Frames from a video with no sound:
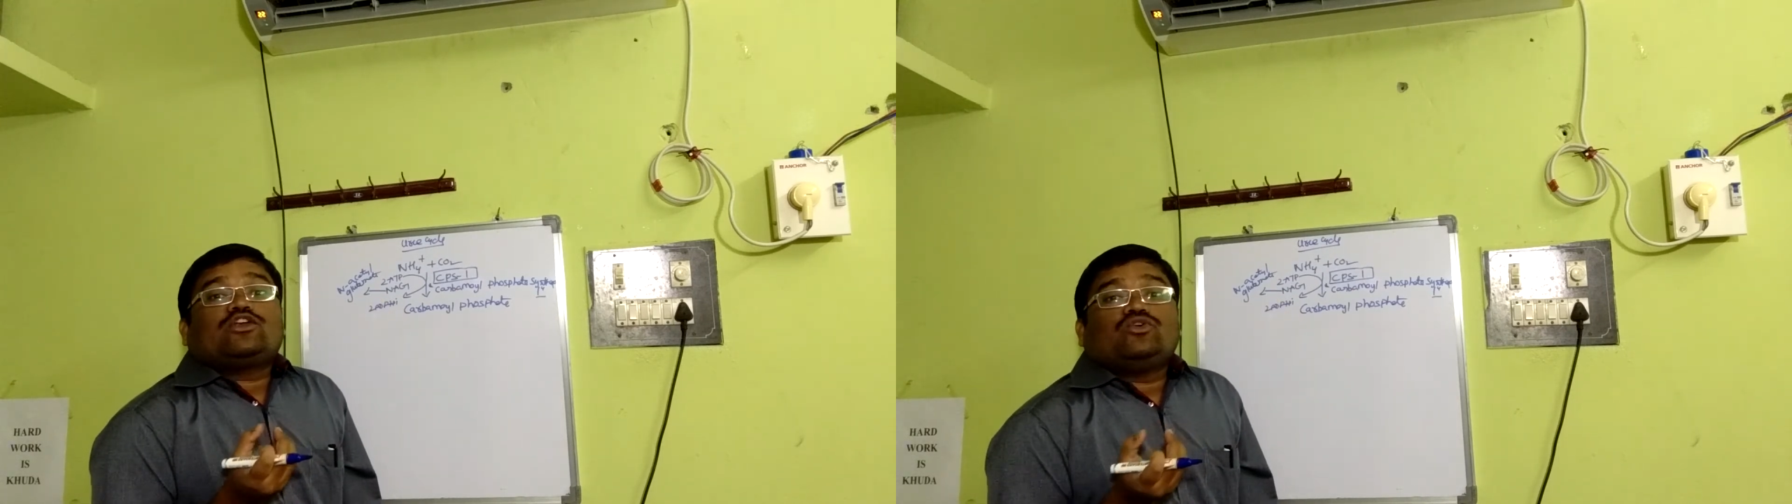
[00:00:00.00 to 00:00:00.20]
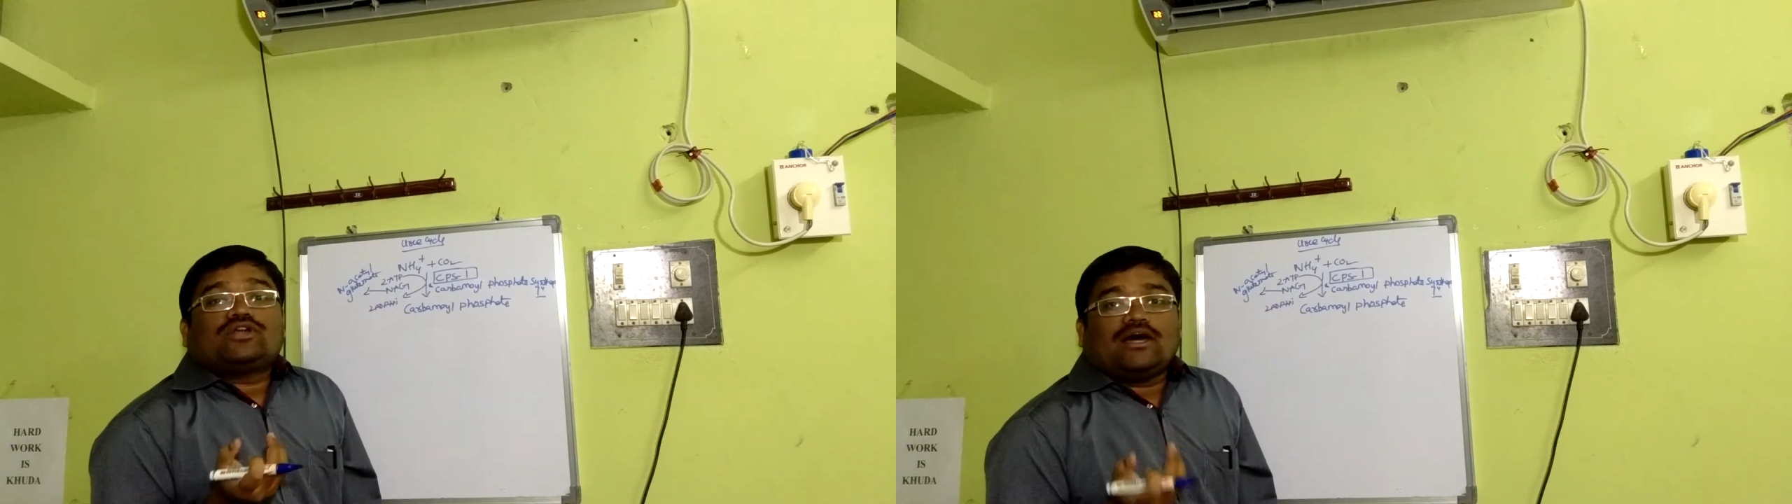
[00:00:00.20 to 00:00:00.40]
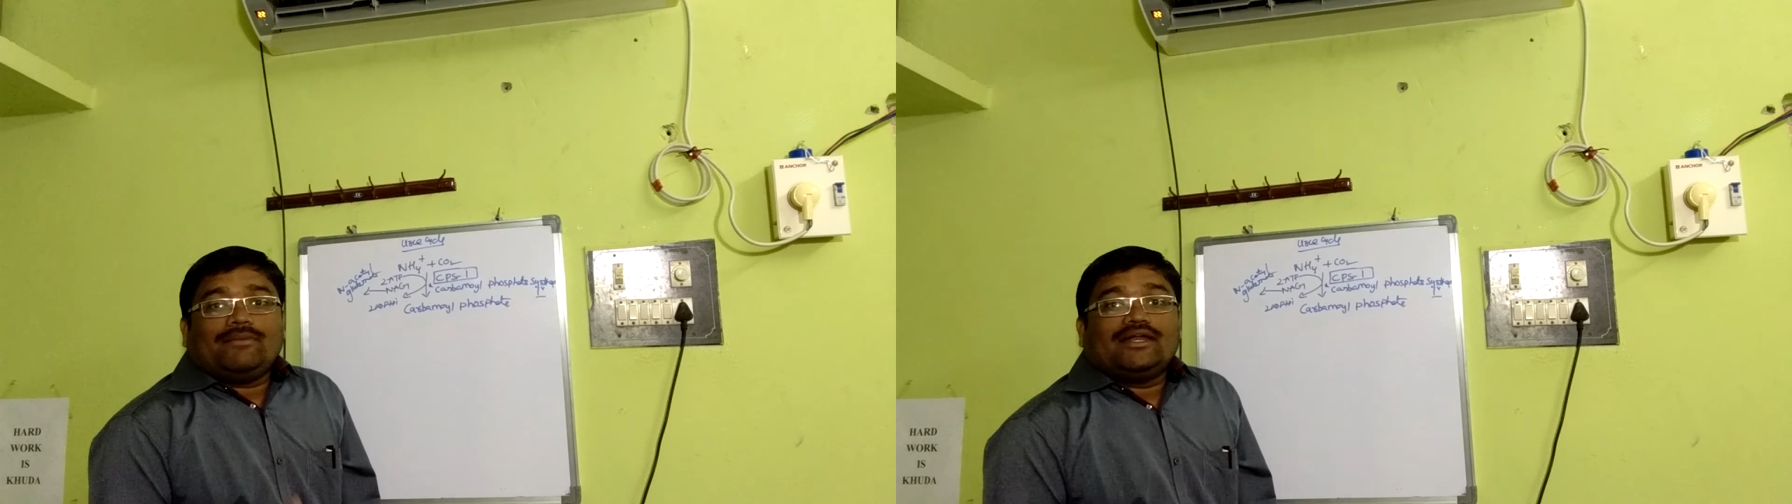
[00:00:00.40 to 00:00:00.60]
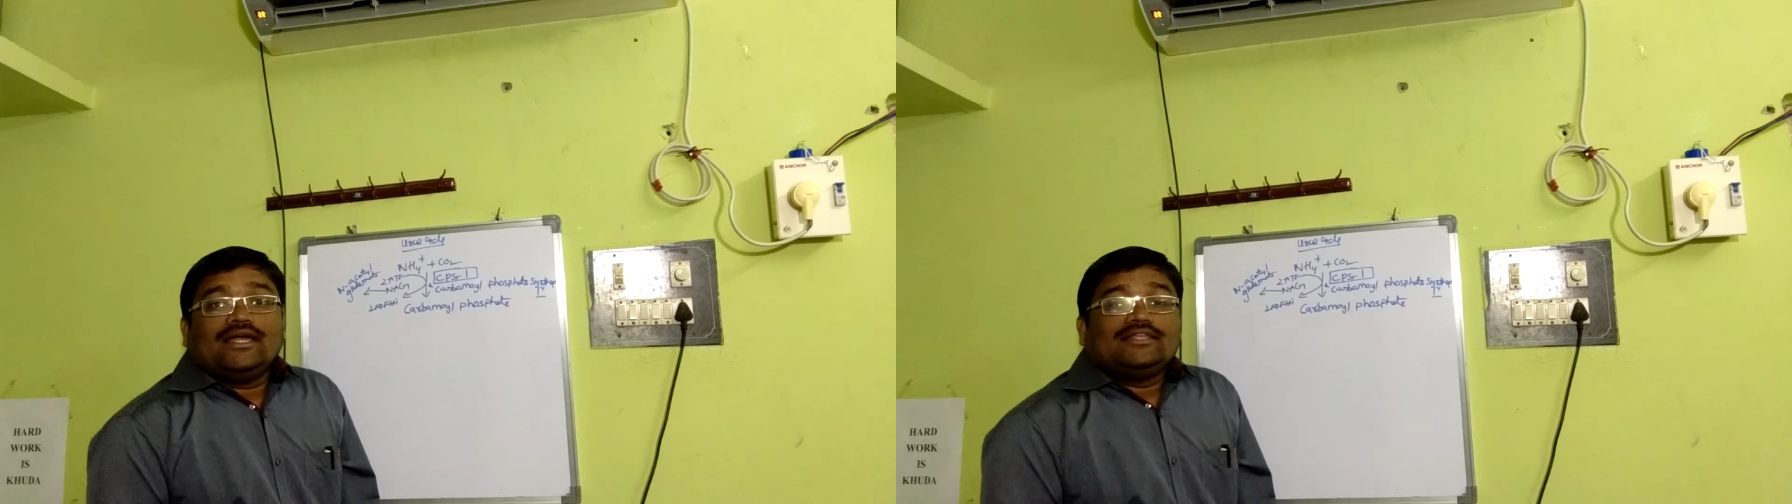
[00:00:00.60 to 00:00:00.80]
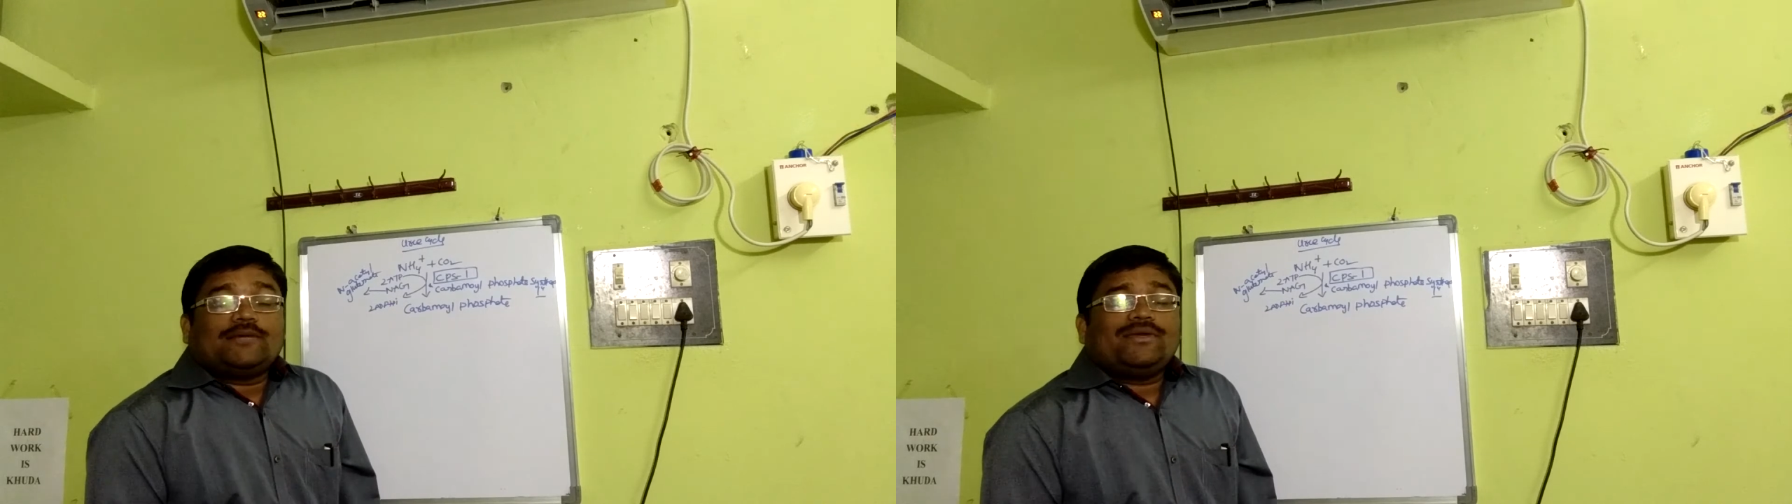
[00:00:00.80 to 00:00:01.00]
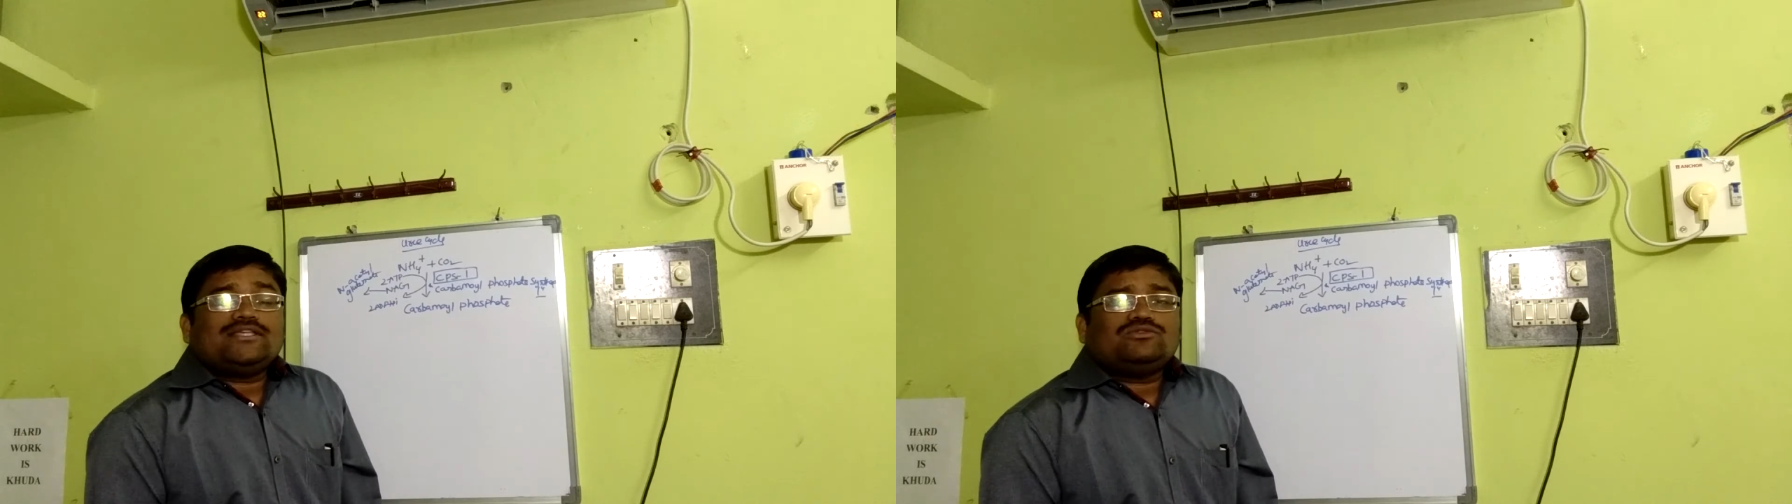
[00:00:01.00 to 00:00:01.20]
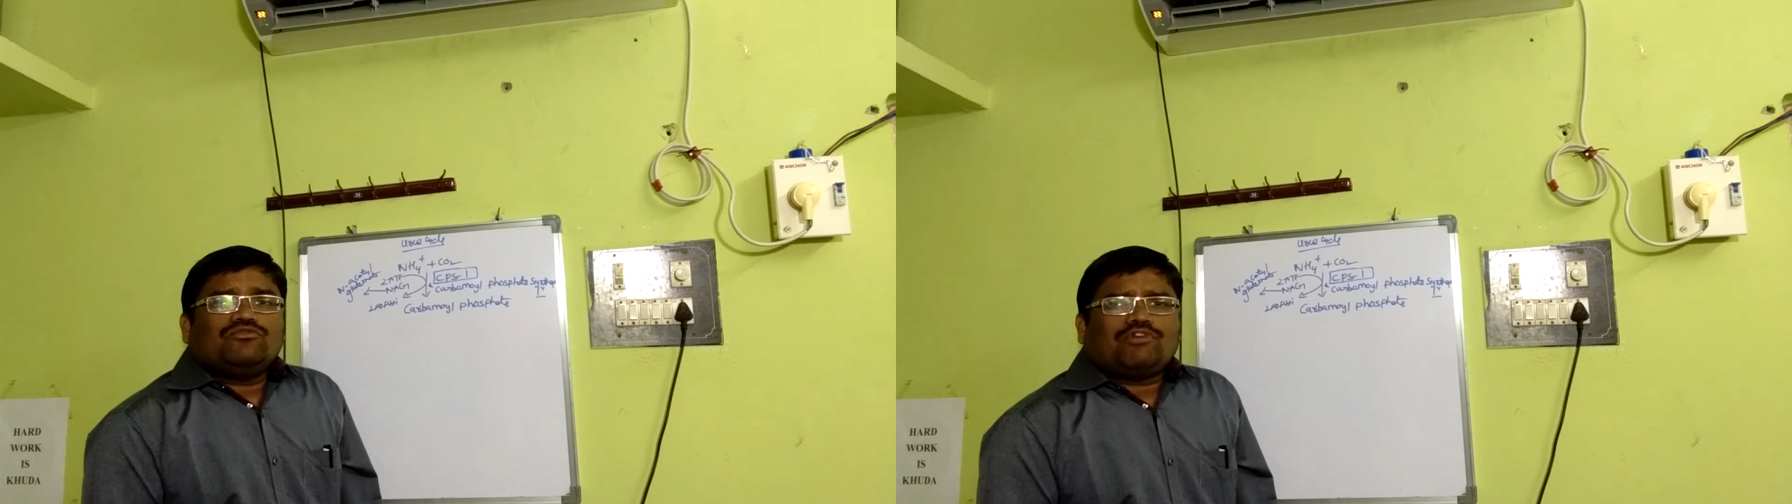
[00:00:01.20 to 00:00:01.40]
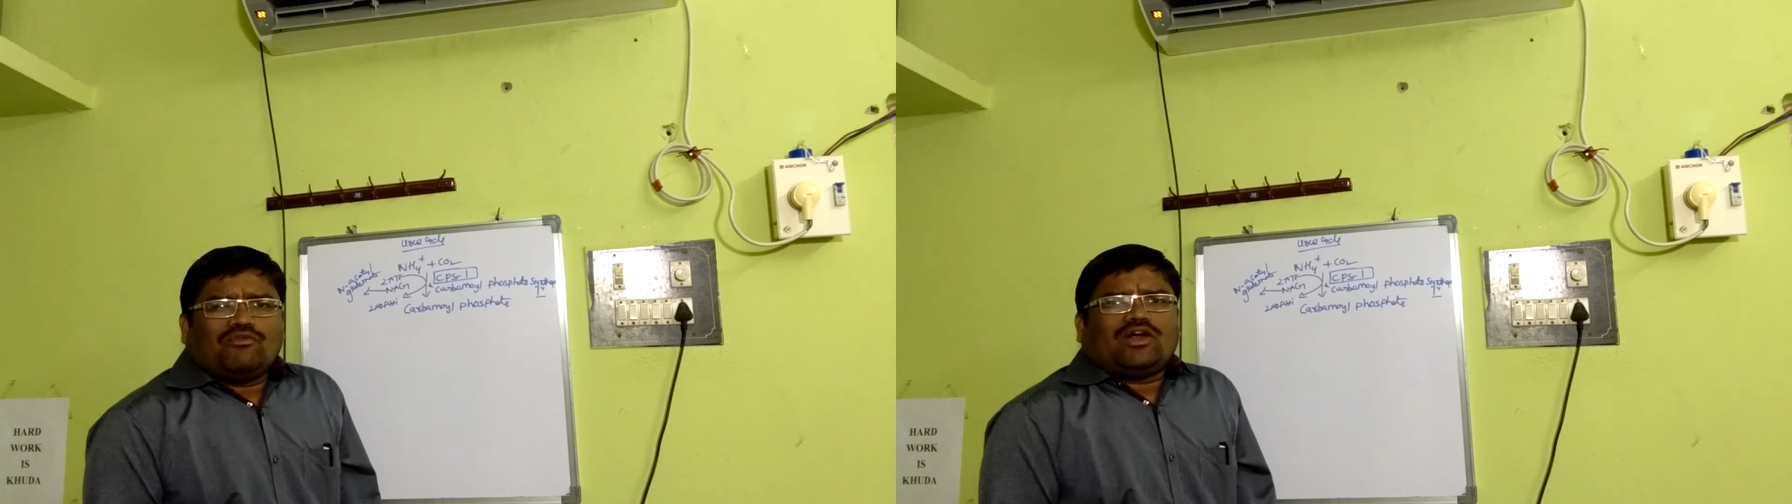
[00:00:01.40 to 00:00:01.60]
glutamate. That means
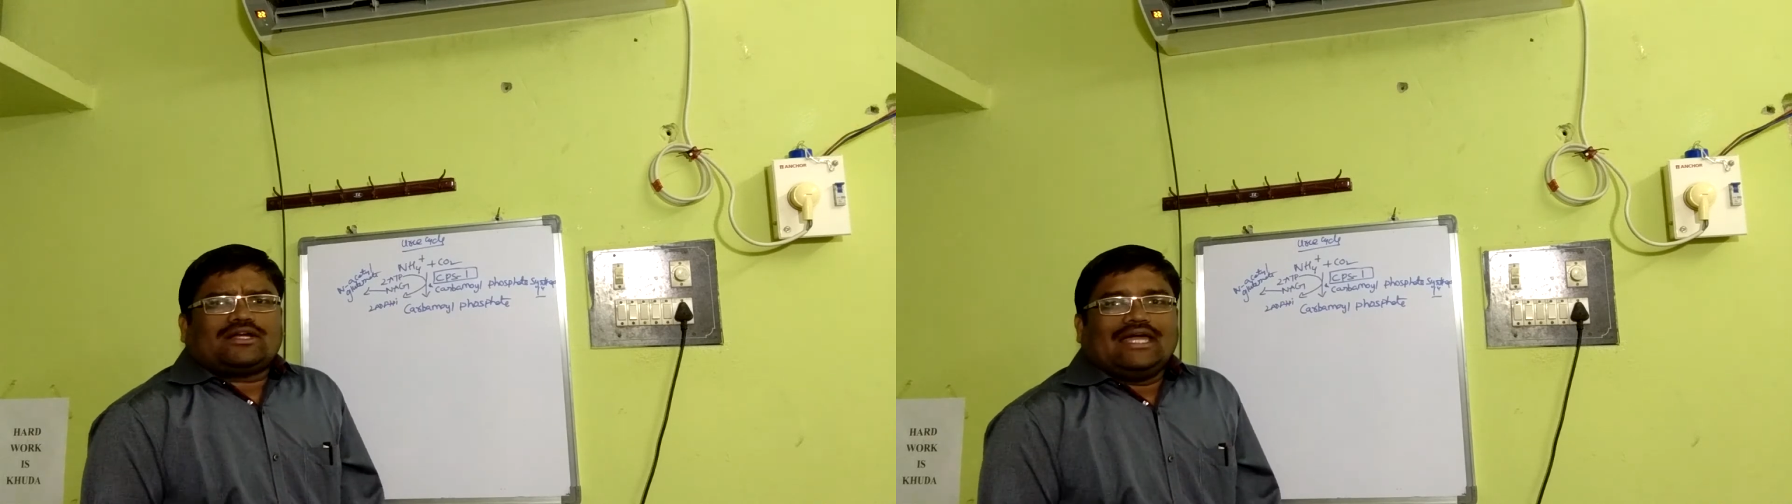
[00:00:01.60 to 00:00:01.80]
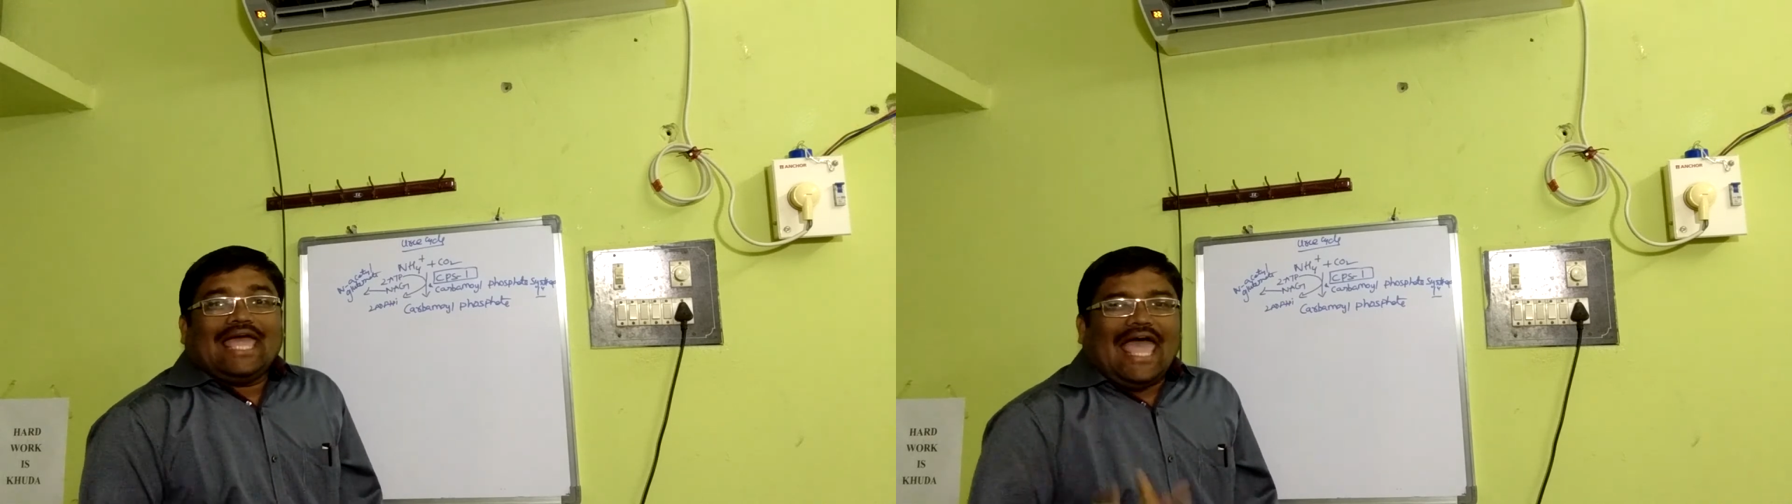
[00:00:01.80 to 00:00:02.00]
for what?